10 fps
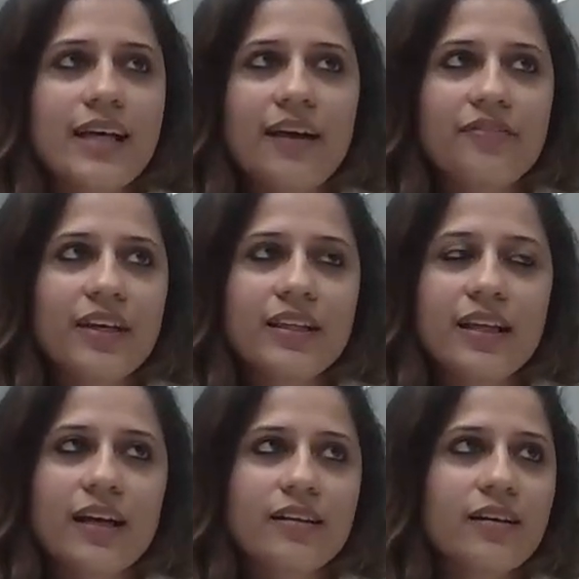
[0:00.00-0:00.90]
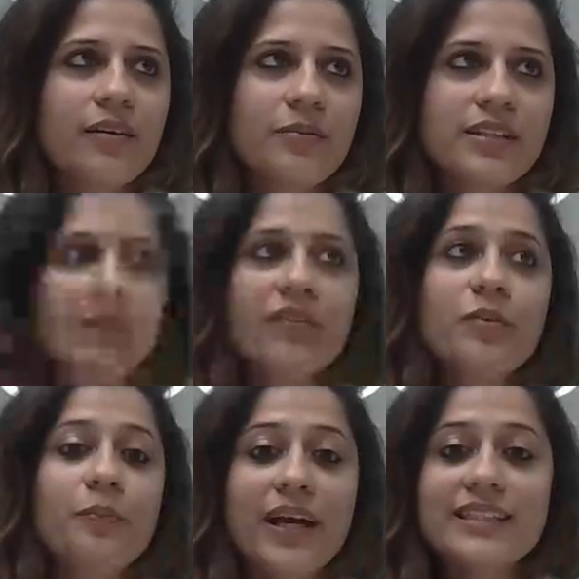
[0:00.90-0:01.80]
I feel that some of the
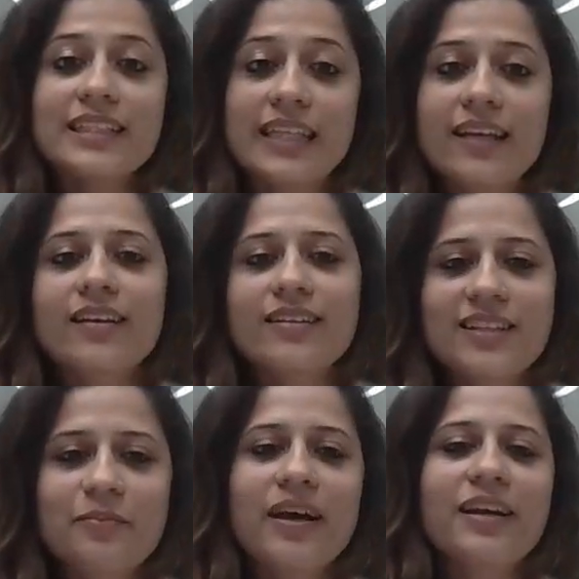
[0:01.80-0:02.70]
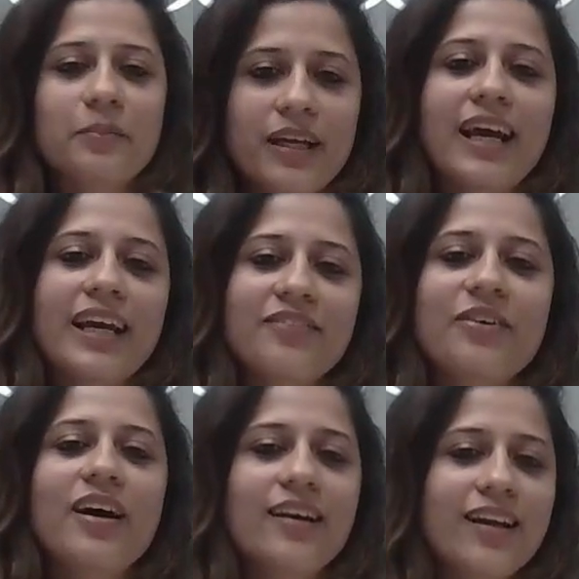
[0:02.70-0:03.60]
best leaders I've met in my life
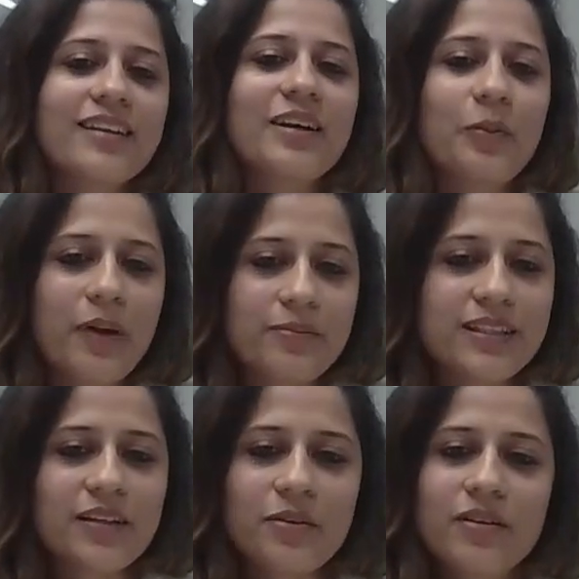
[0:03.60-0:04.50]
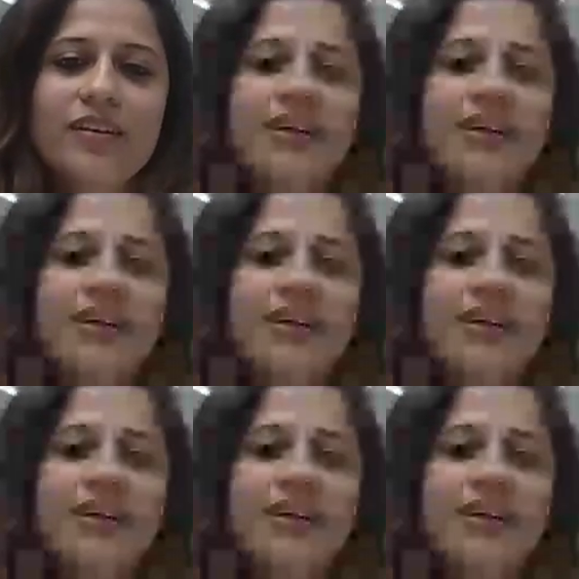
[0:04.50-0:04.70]
are at PepsiCo.